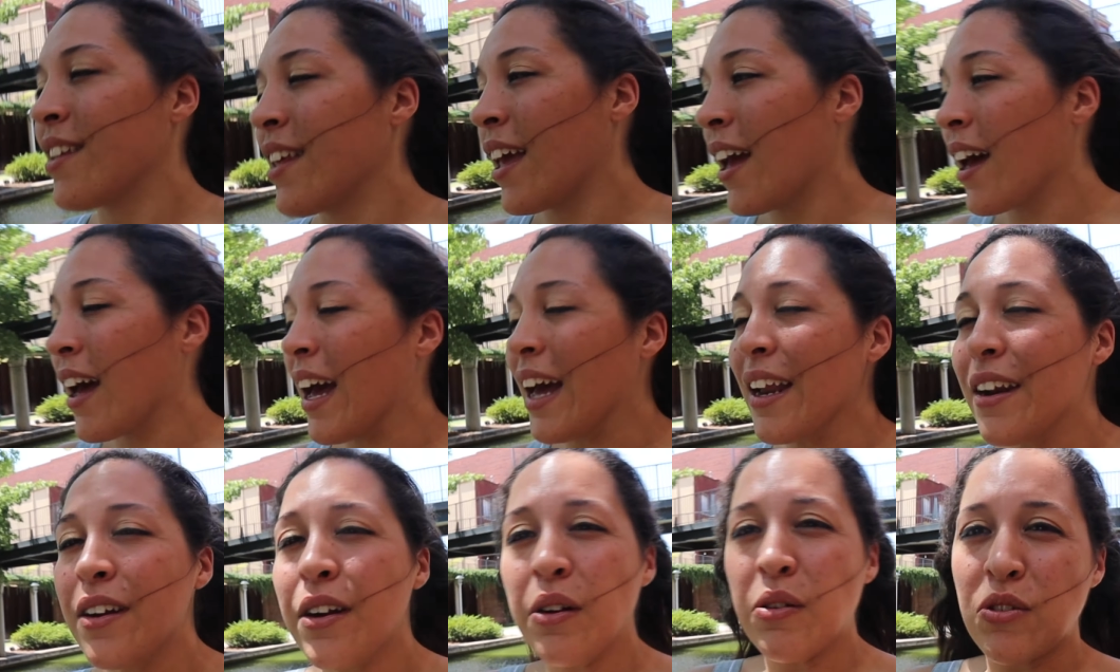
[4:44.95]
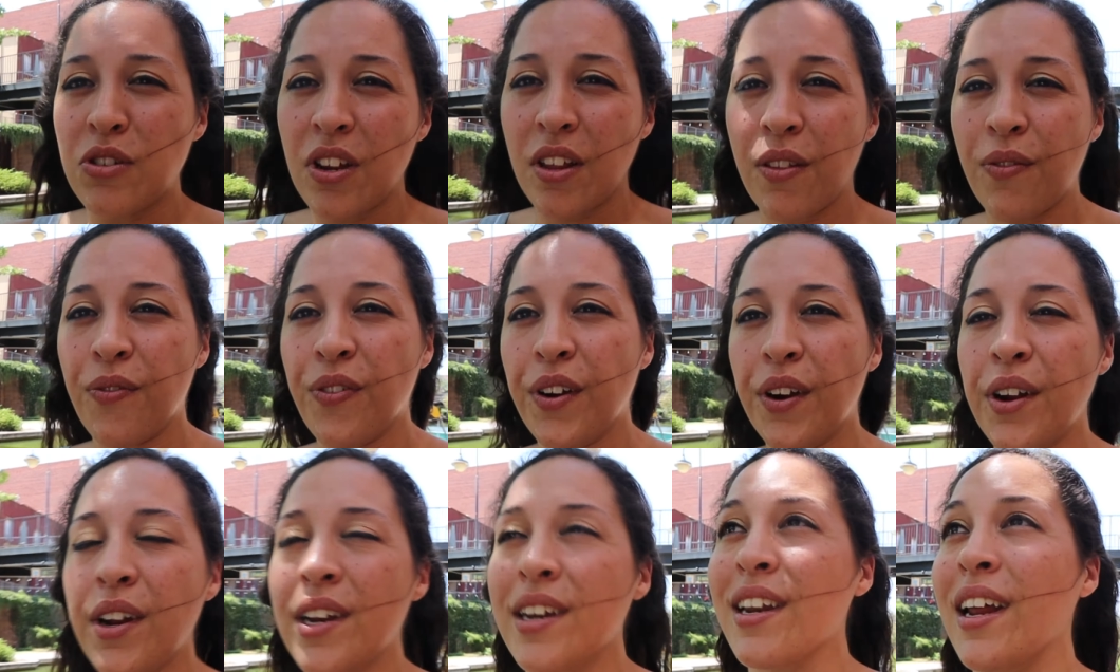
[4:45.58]
yeah, I don't know, just
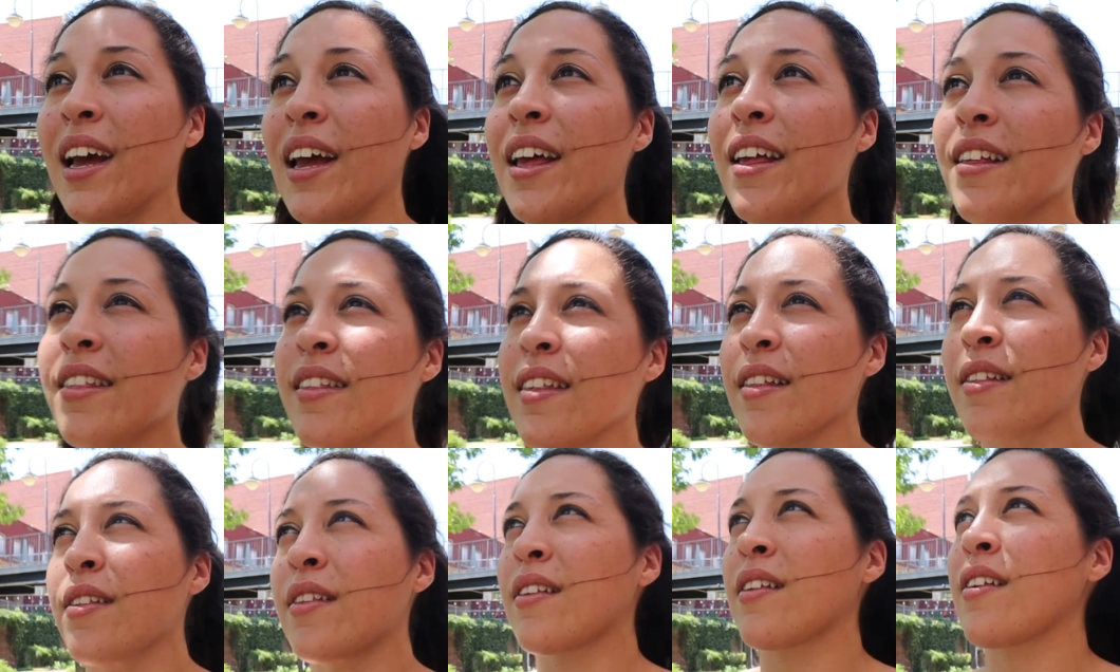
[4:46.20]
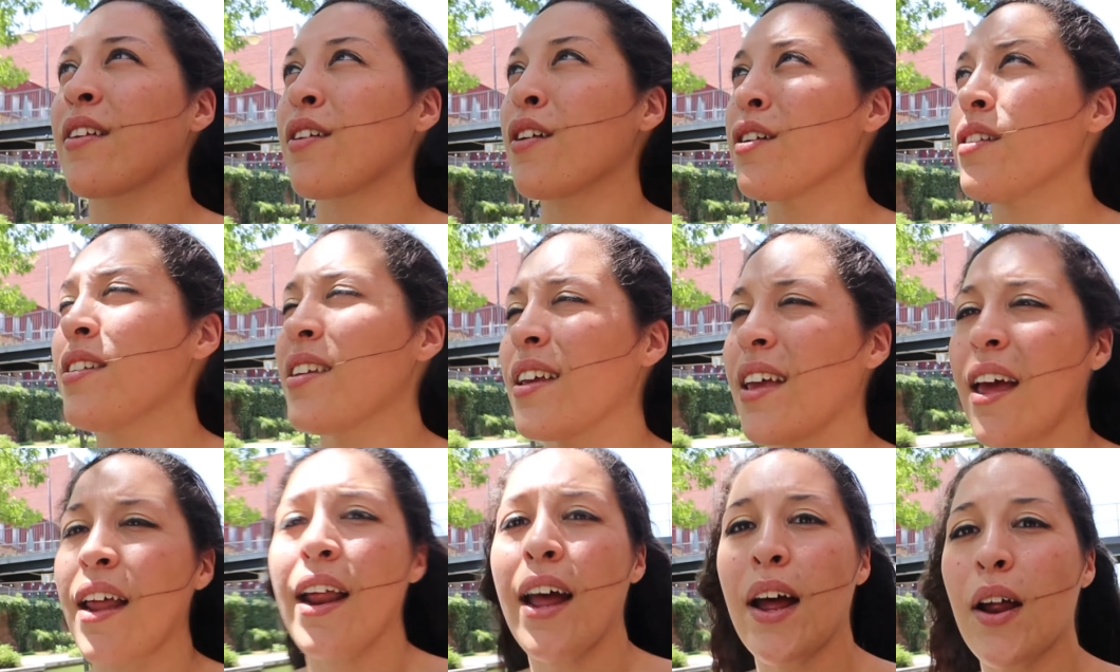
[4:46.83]
very nice. It's good to
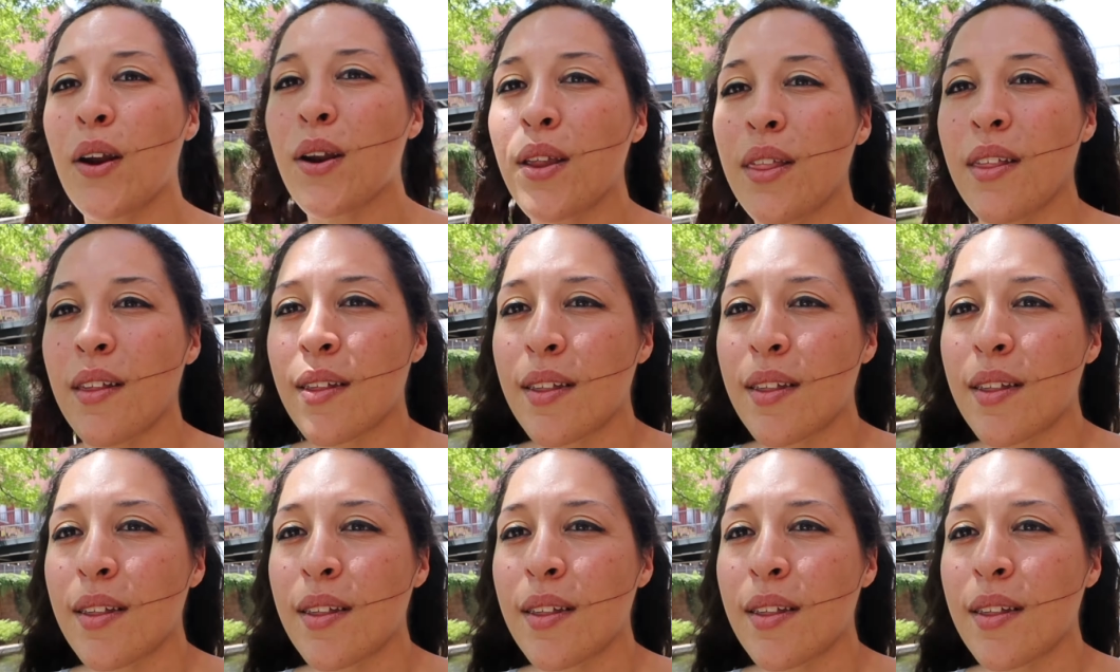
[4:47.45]
get out of the